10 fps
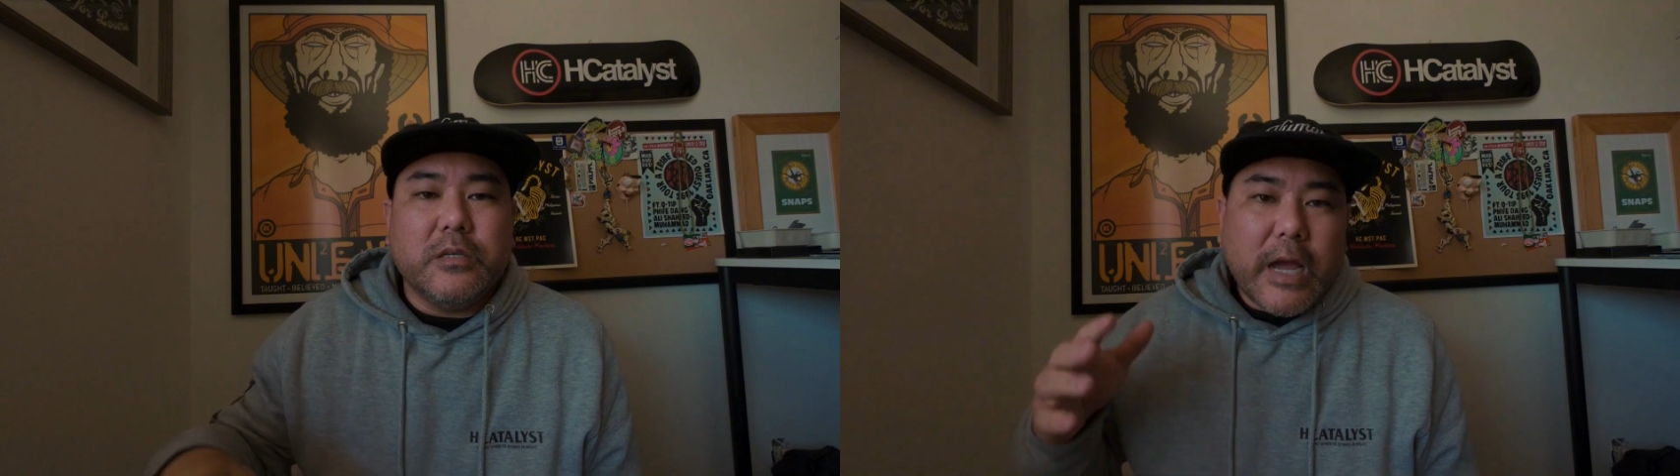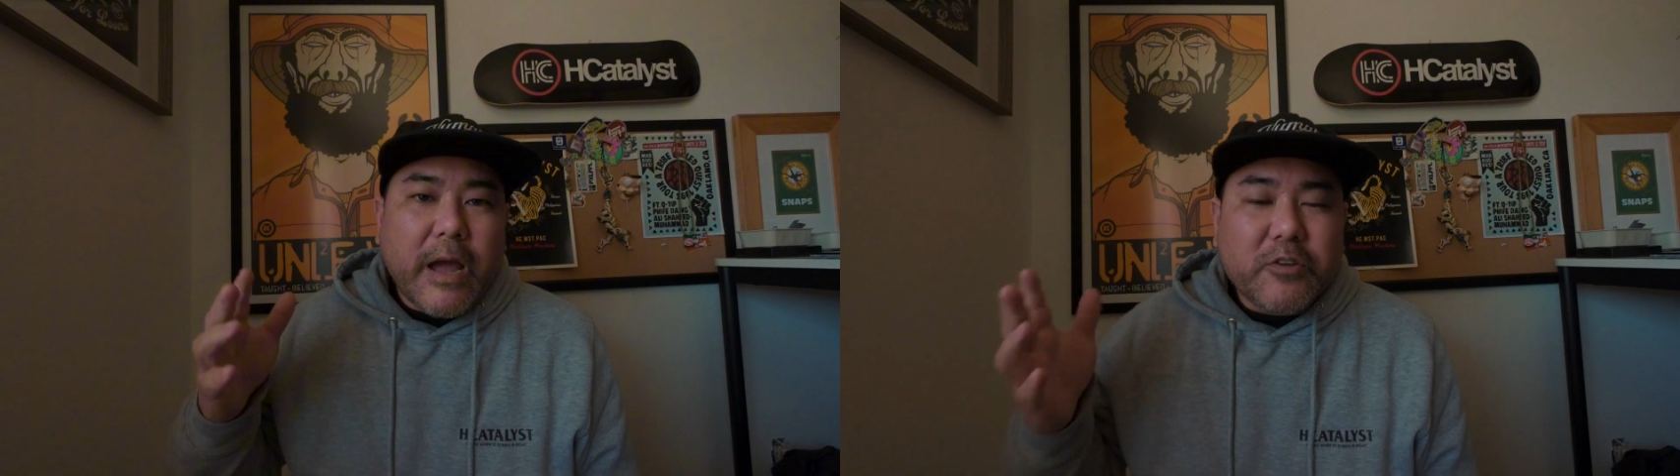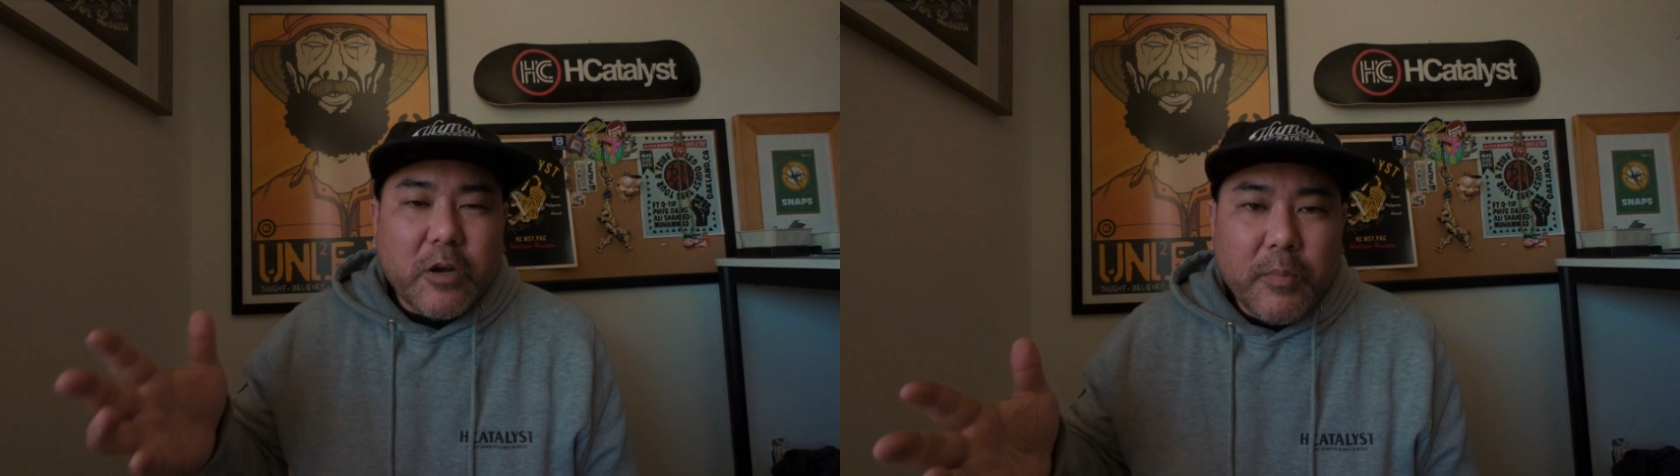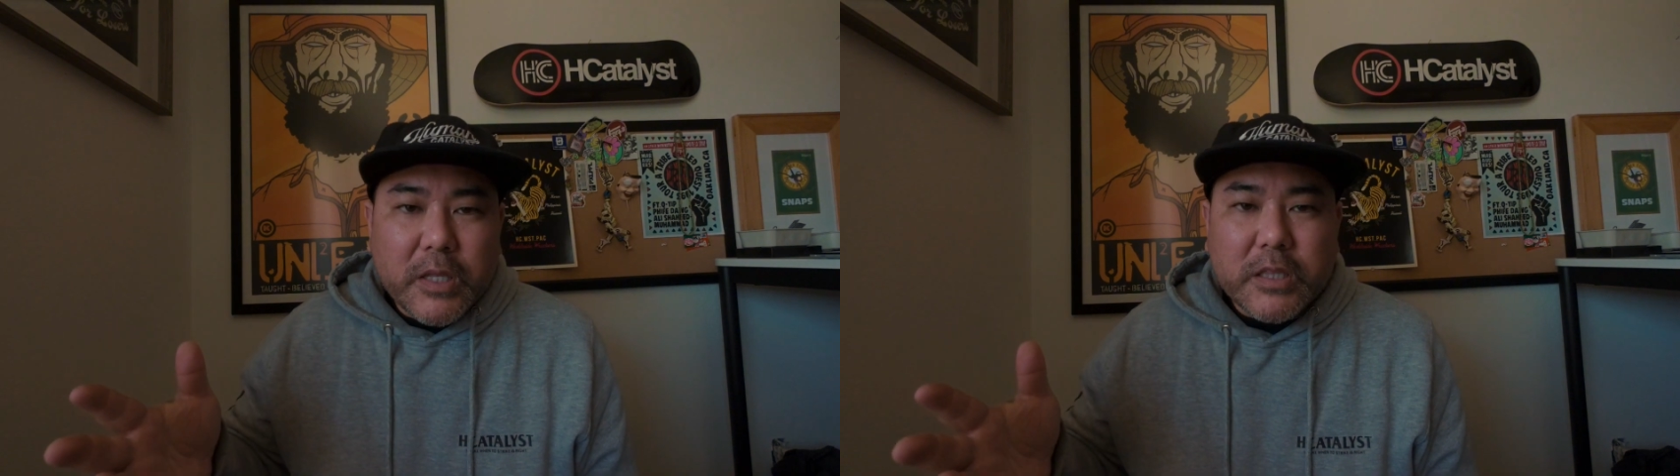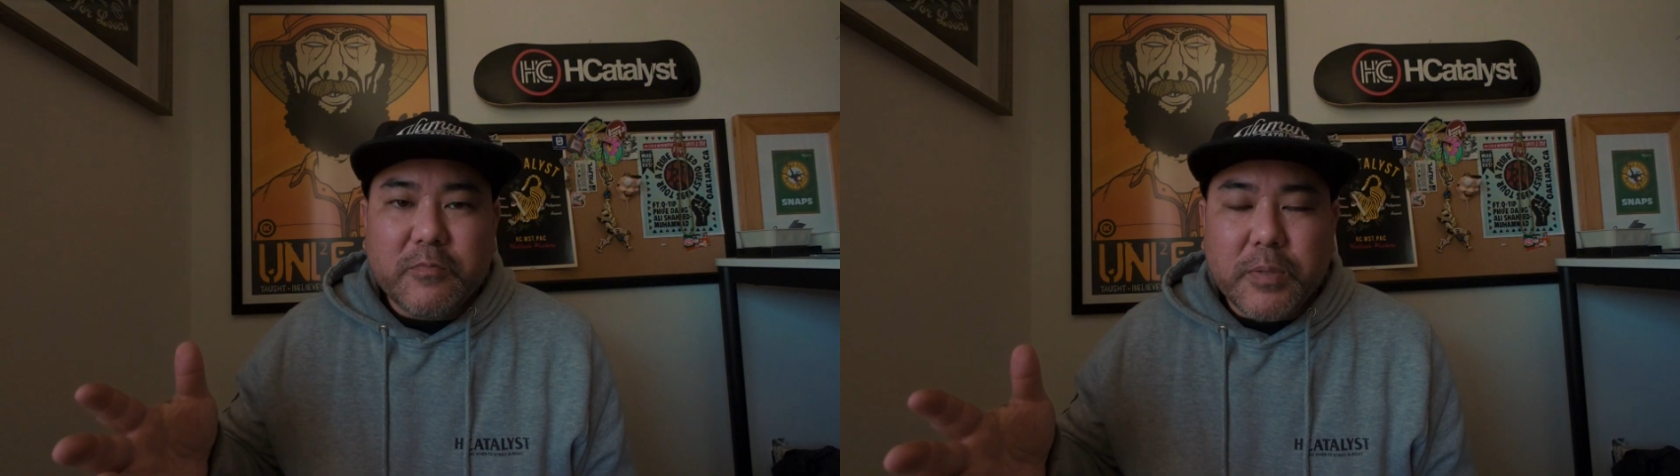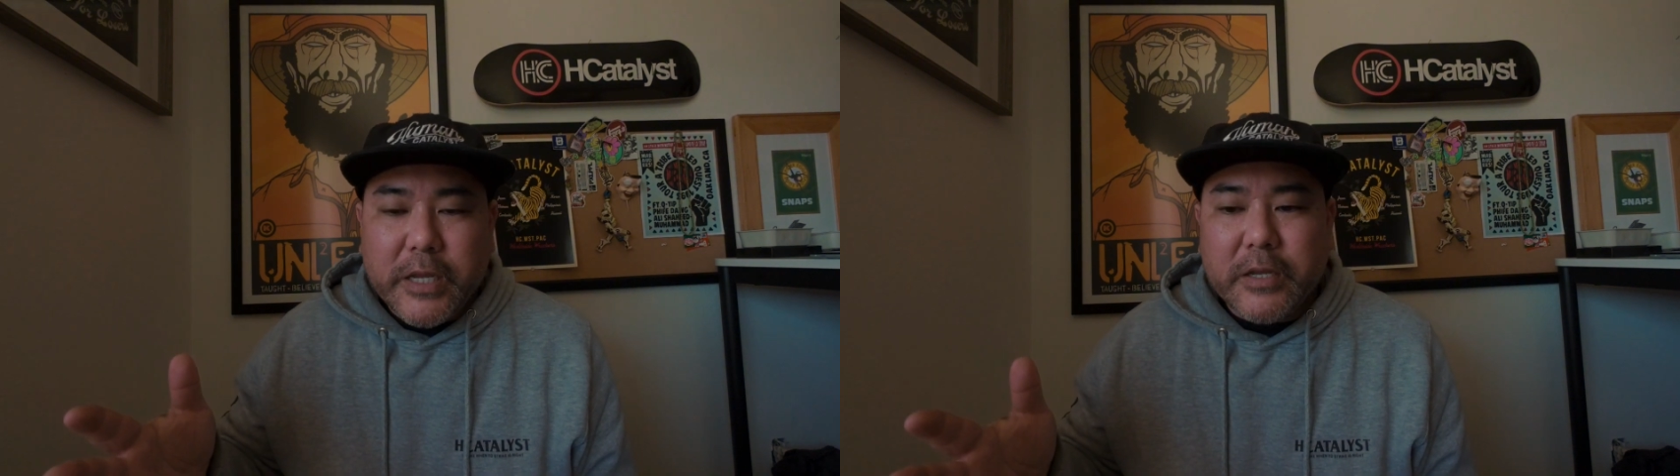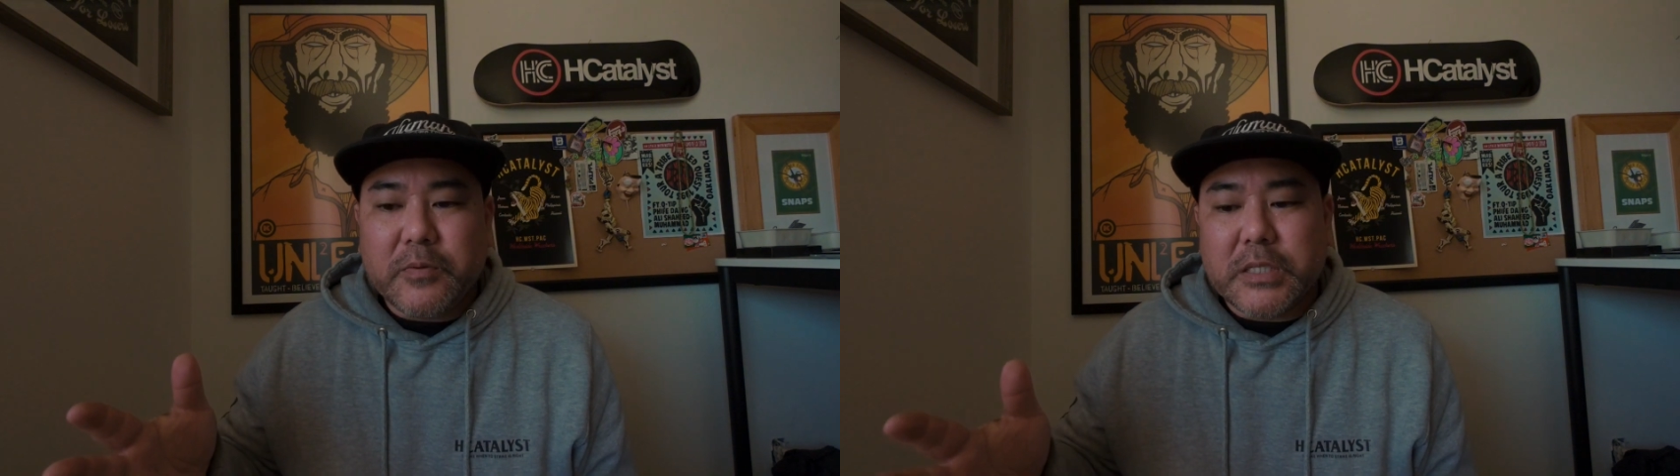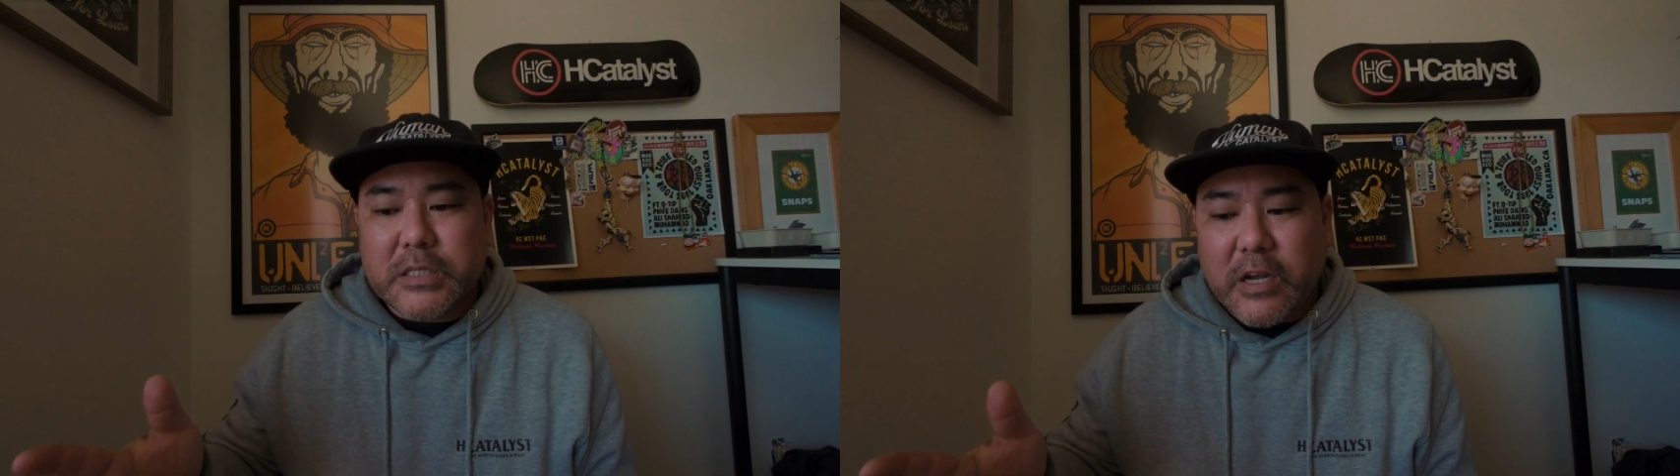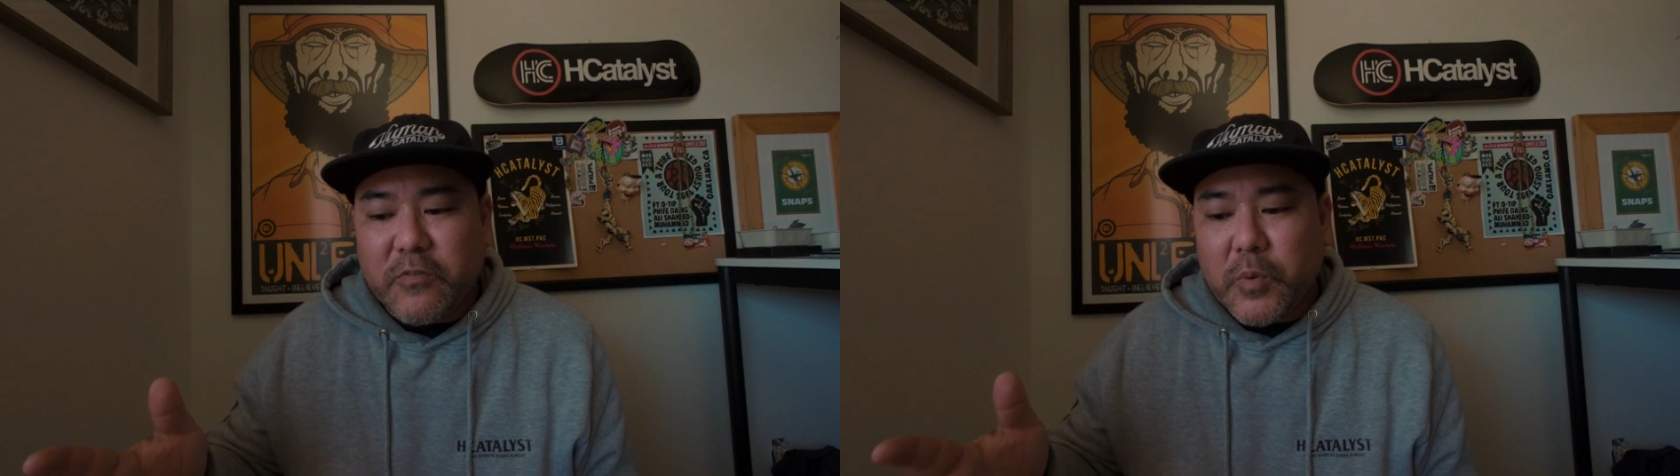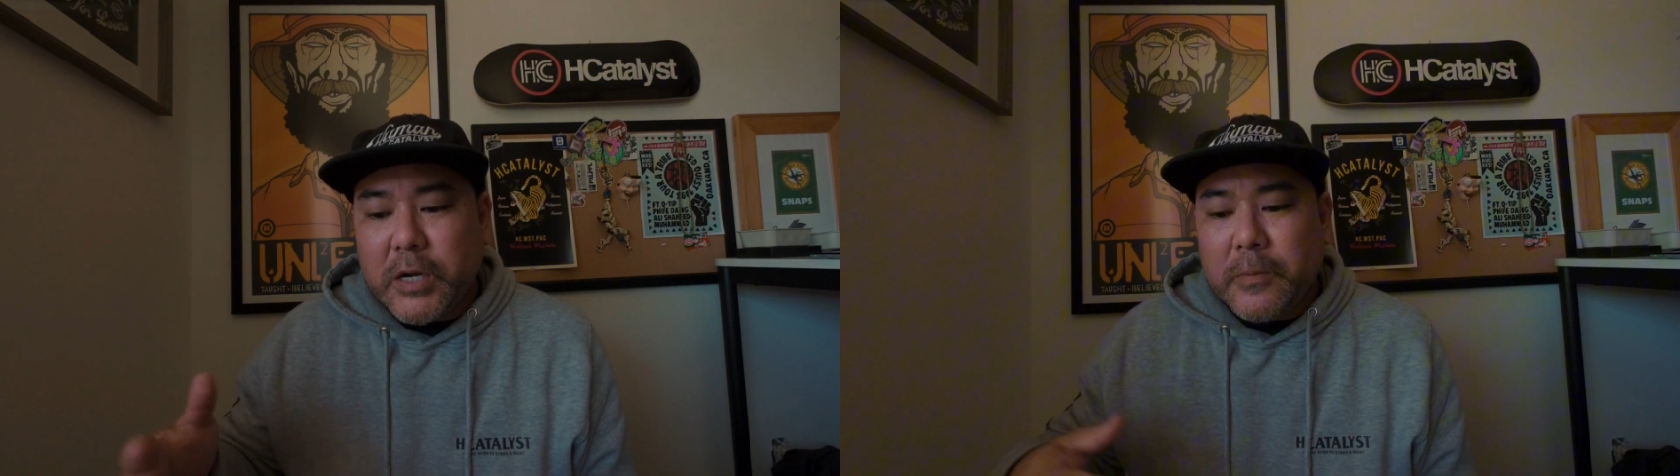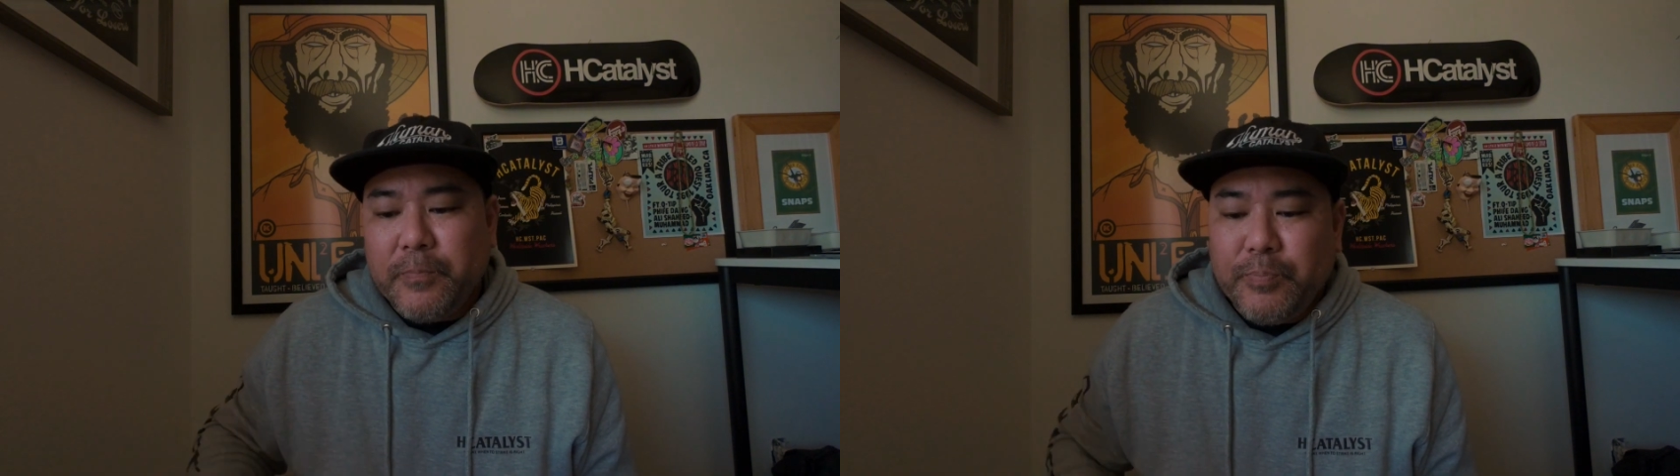After a month of playing with the software,